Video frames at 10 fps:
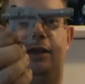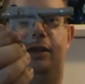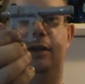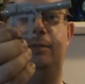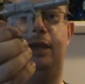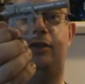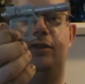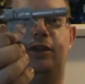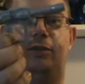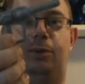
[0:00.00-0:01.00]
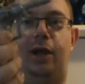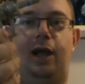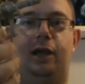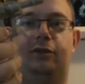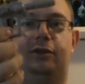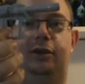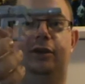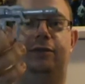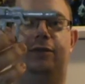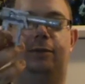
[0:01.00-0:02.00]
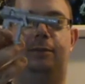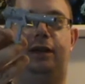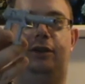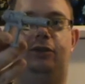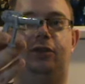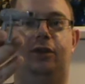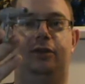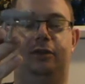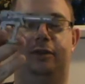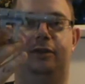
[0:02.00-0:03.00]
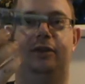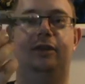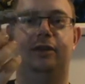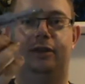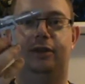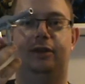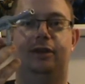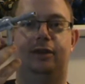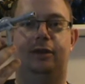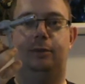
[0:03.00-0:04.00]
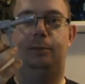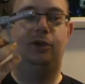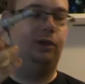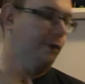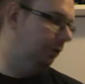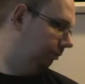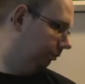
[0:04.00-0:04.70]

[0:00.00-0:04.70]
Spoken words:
the Matrix Blaster from Energon. Whoop-de-doo.